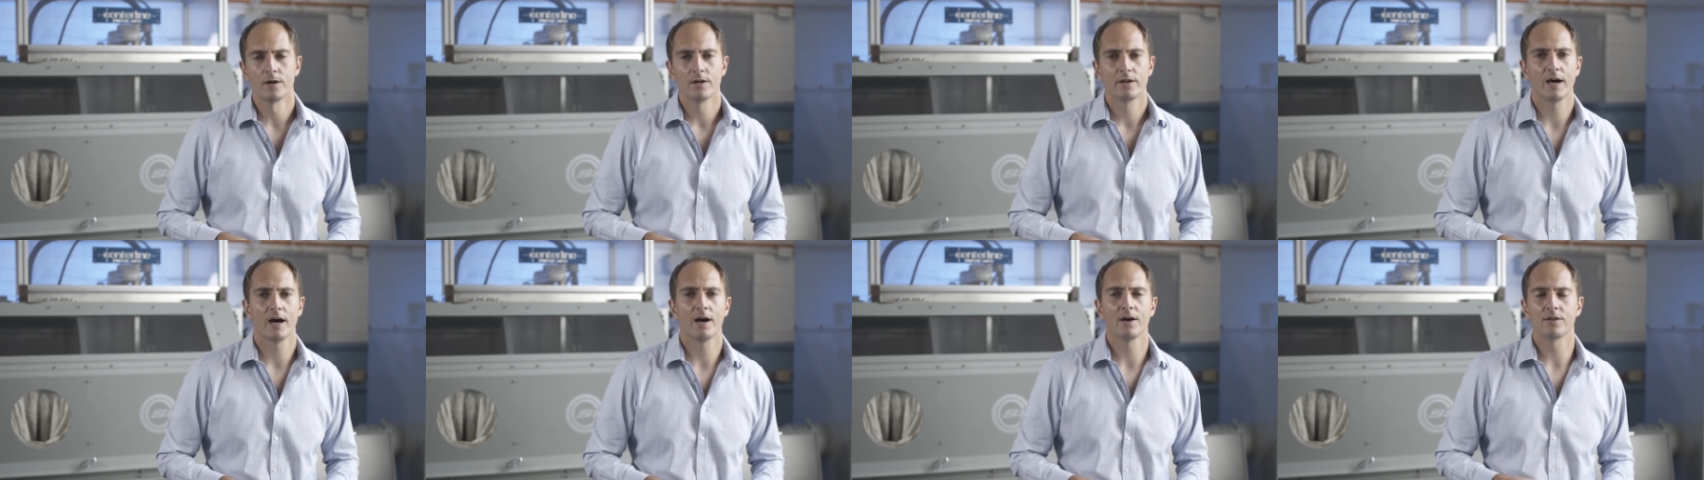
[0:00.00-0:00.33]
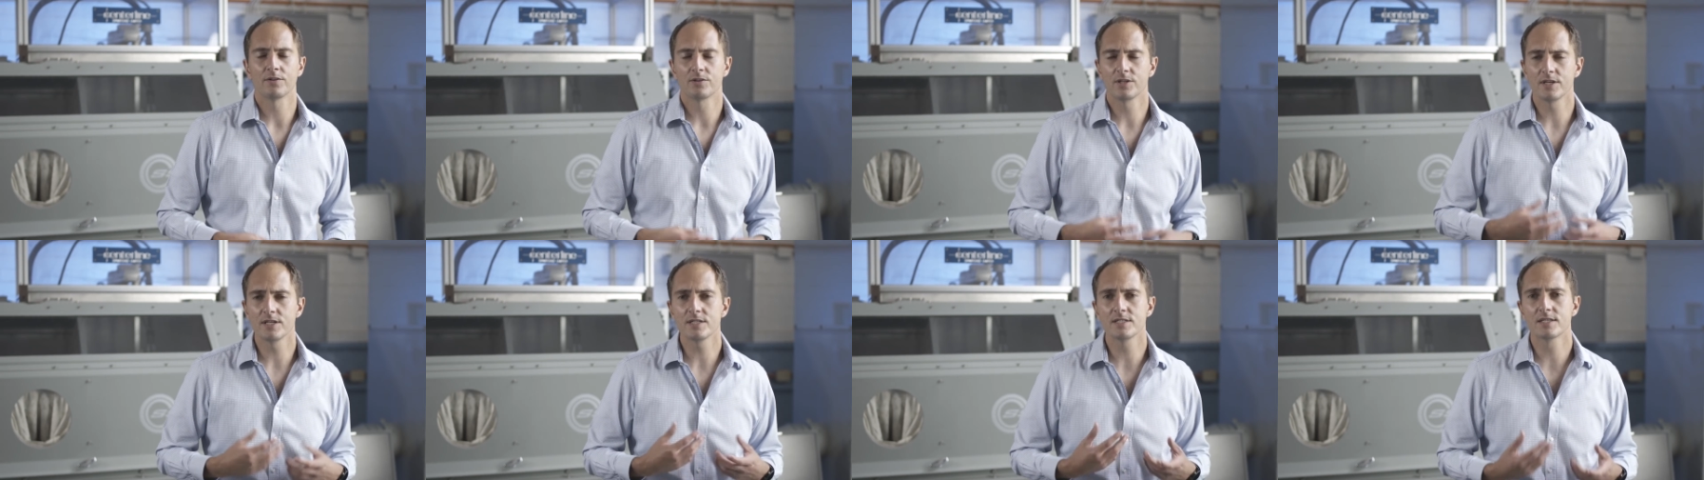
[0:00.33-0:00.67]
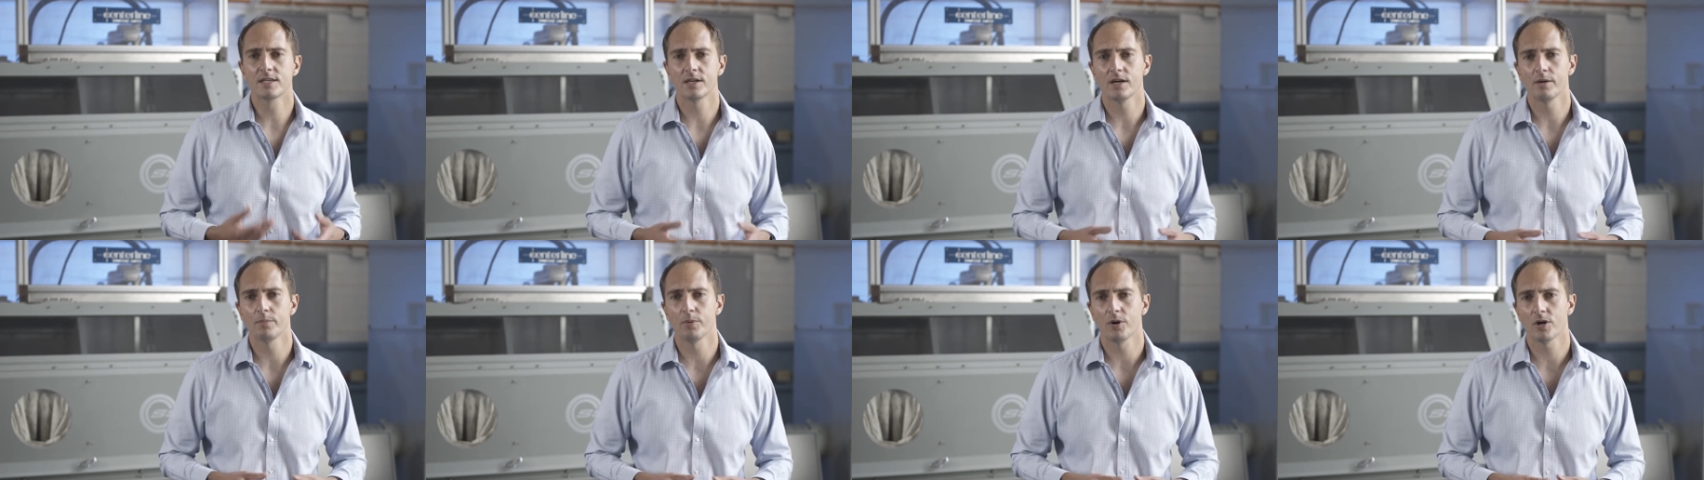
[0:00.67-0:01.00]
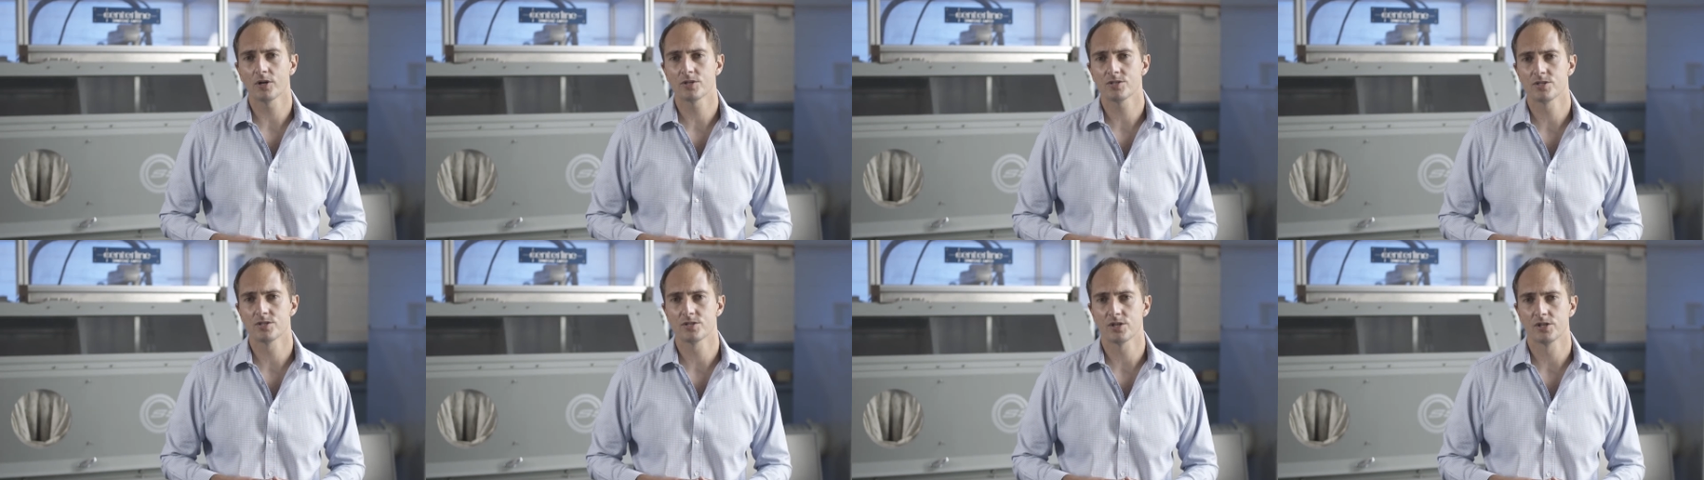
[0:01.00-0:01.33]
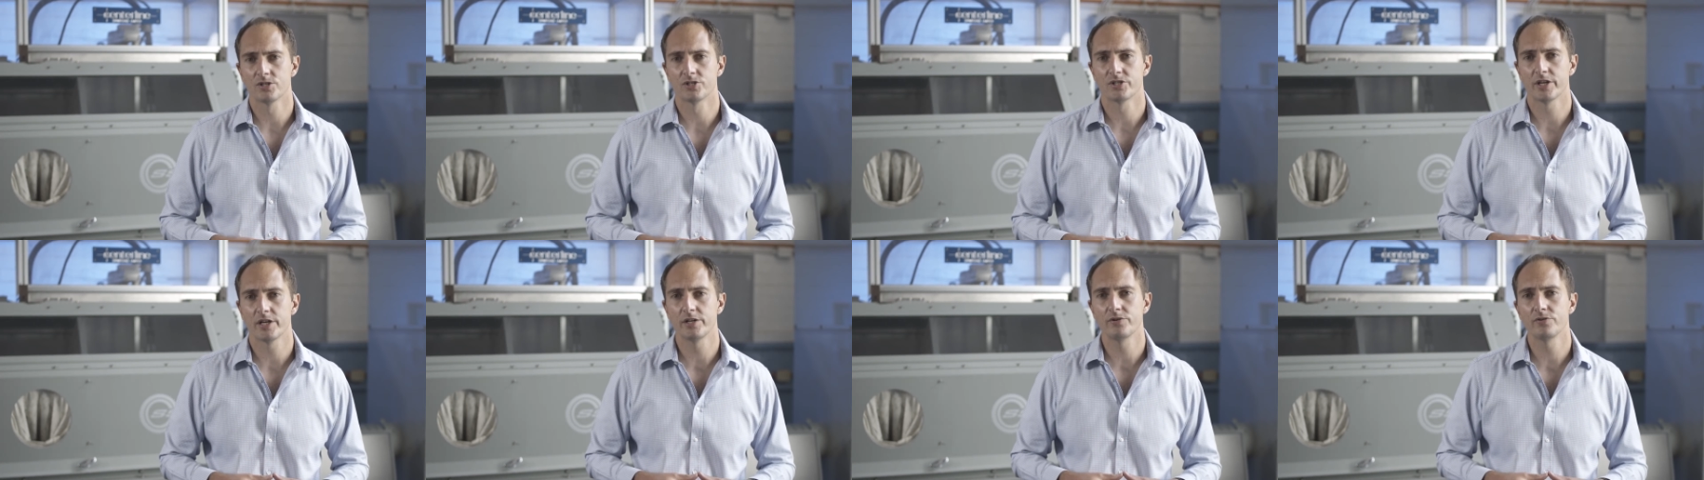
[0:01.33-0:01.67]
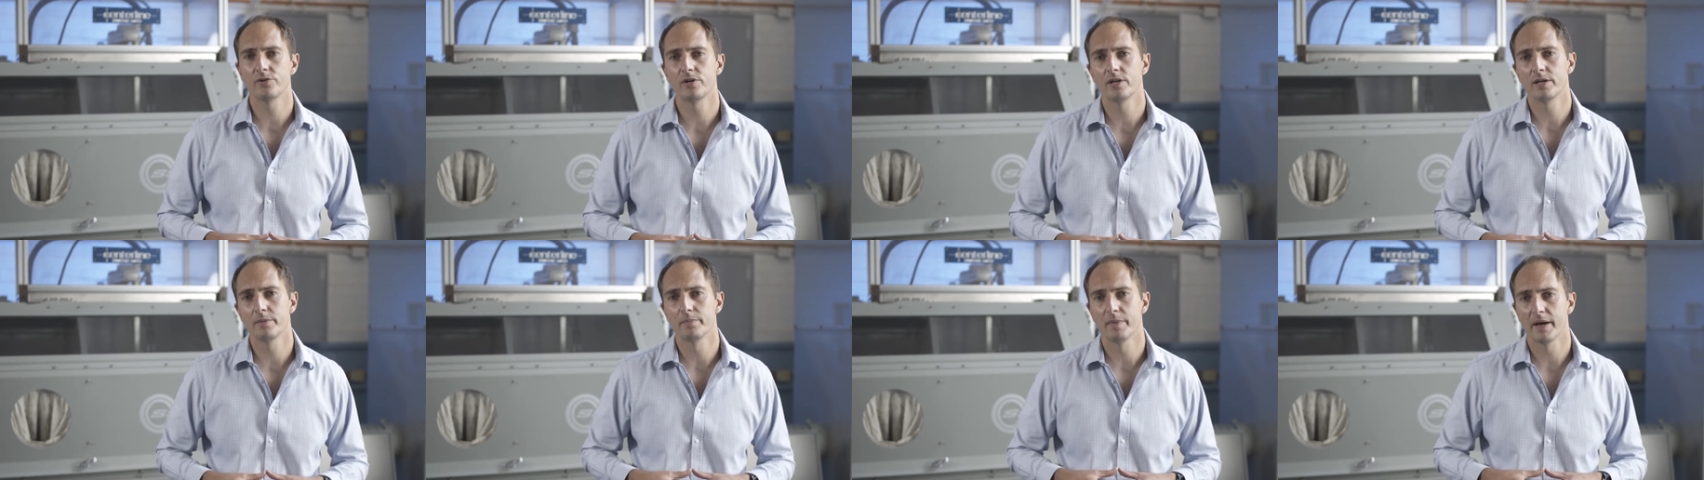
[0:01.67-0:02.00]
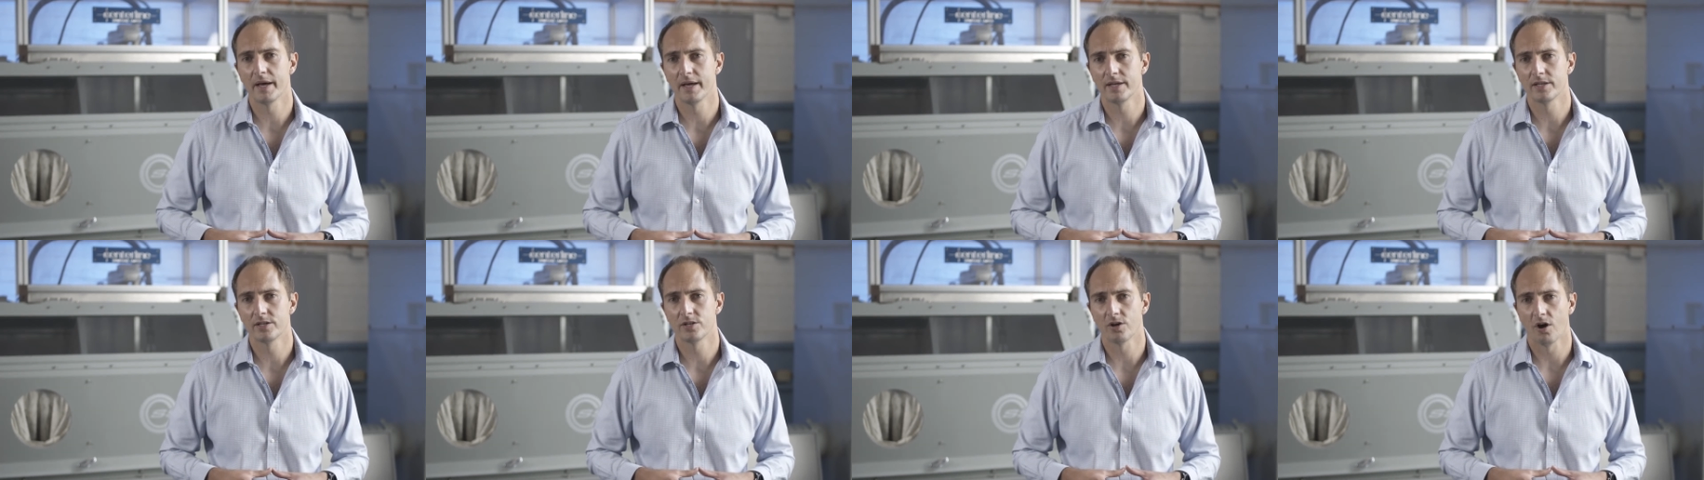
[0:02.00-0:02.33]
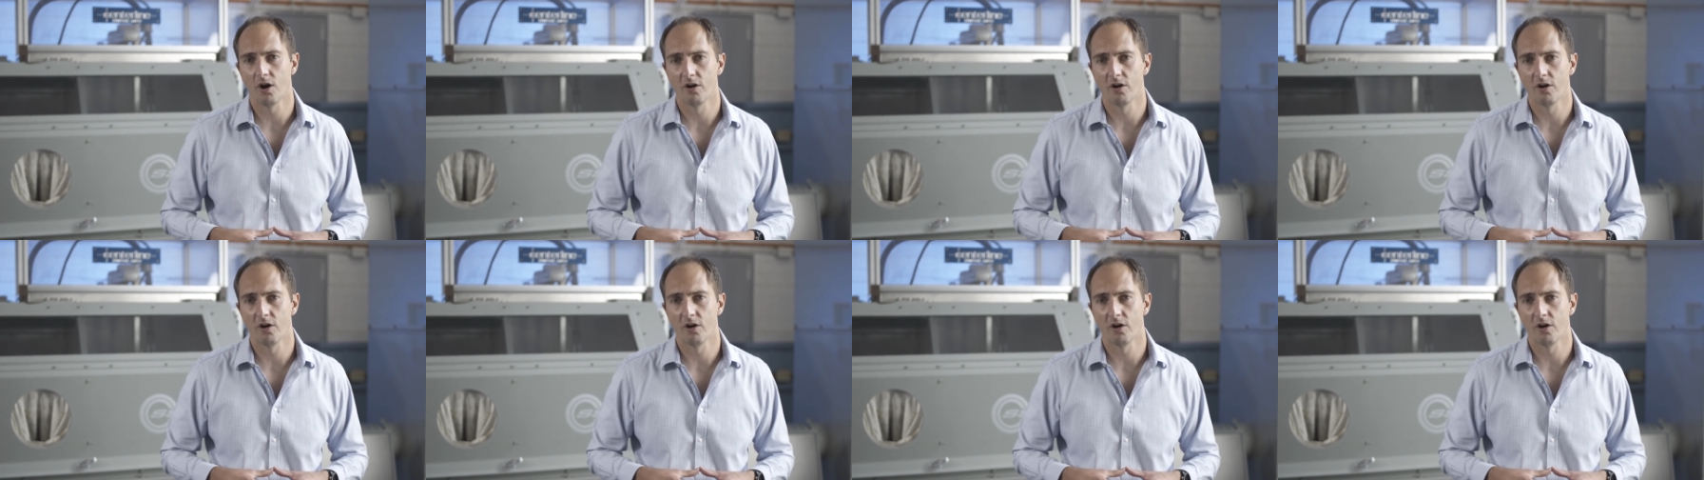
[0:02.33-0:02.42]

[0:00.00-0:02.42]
Now, these gearboxes are generally made